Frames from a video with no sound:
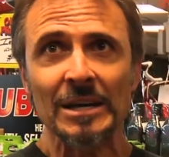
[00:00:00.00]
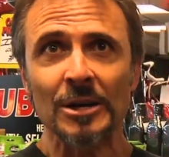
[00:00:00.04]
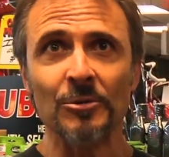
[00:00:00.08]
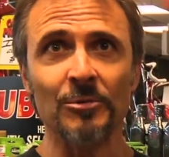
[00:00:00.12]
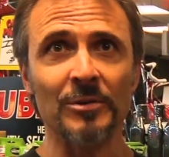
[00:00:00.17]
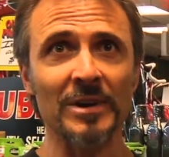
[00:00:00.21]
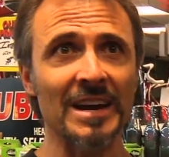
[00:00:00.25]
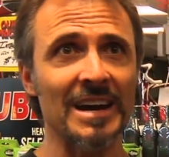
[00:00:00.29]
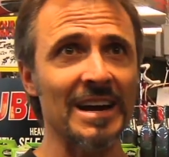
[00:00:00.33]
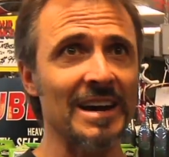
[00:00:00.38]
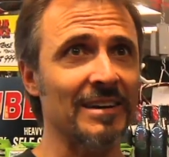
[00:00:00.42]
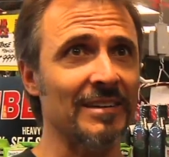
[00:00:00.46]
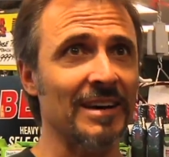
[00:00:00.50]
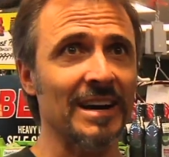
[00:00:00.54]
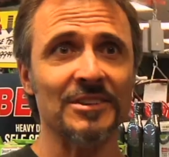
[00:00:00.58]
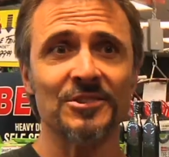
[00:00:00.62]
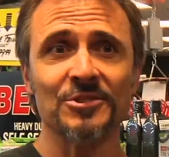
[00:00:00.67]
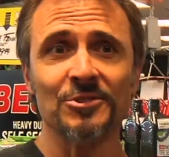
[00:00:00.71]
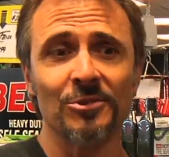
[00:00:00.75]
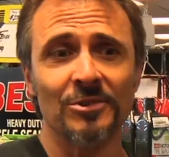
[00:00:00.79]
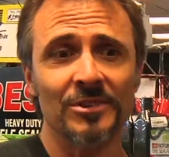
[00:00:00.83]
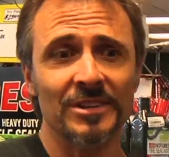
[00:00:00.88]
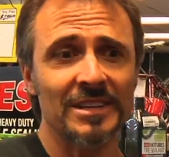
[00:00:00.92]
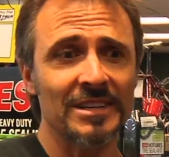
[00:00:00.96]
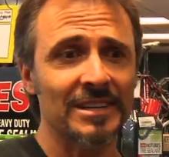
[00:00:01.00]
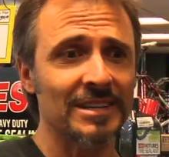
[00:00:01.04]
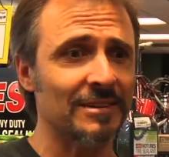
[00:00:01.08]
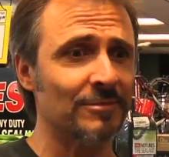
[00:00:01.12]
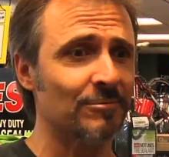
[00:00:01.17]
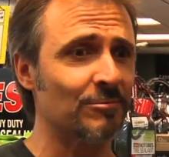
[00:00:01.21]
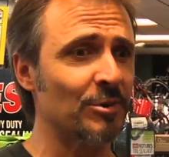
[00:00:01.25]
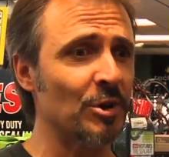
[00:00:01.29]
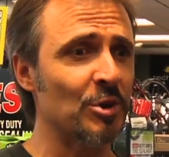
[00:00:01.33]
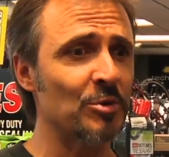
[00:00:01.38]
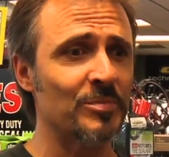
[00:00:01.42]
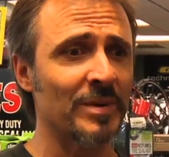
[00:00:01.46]
I sold a
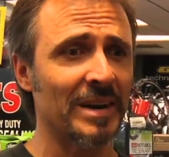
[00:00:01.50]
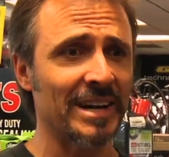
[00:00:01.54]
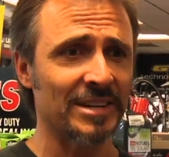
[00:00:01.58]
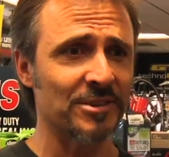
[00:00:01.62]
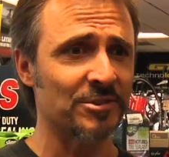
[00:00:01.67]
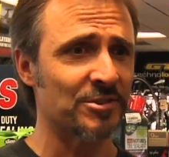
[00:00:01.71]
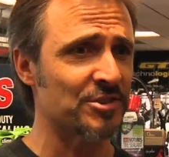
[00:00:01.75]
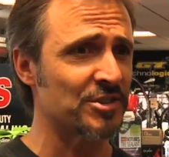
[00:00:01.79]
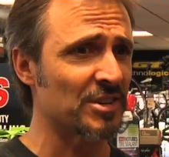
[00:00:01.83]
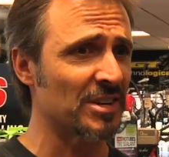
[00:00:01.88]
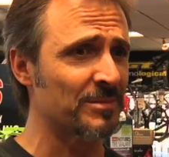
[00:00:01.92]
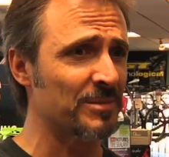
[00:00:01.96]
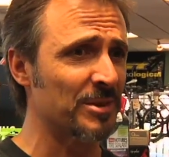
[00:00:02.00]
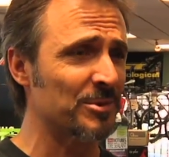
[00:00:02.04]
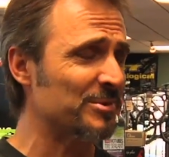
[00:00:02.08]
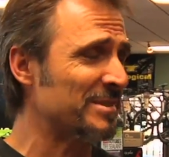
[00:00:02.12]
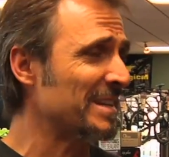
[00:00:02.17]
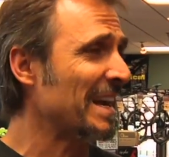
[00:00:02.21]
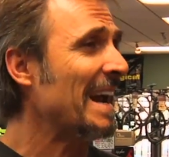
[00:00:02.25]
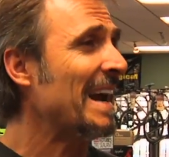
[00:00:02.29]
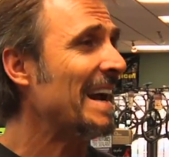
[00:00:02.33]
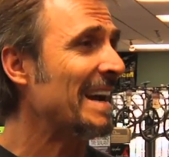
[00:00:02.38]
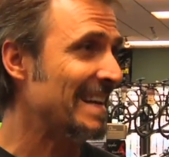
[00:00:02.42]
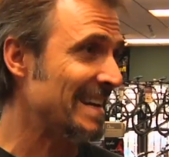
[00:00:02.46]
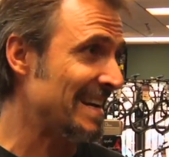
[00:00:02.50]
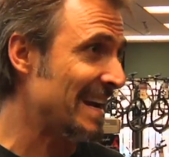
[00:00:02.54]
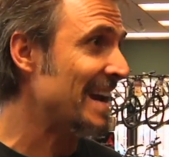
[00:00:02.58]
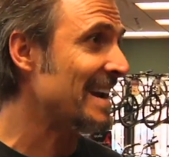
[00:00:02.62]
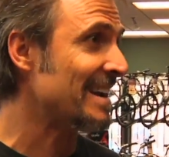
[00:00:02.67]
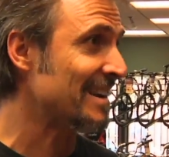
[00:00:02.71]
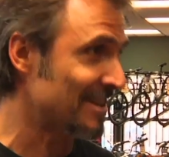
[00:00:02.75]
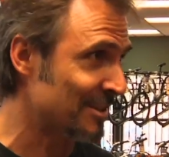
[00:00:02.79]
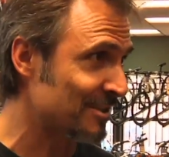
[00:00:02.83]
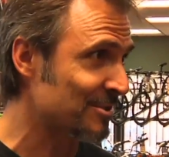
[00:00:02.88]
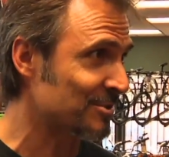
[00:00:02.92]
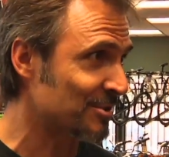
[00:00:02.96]
road bike to a gentleman who was
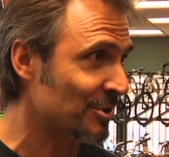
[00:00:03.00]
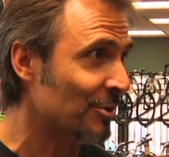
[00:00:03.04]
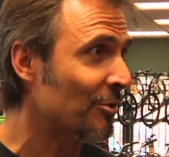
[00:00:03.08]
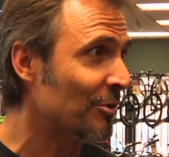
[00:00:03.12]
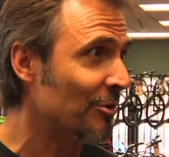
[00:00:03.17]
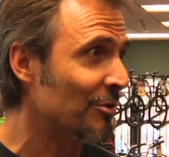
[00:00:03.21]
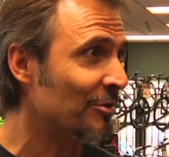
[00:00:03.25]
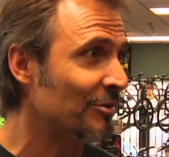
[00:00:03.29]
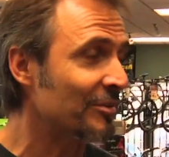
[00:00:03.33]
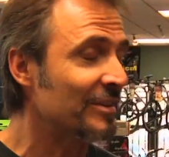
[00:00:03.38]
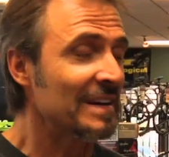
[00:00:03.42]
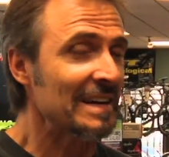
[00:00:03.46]
88 years old.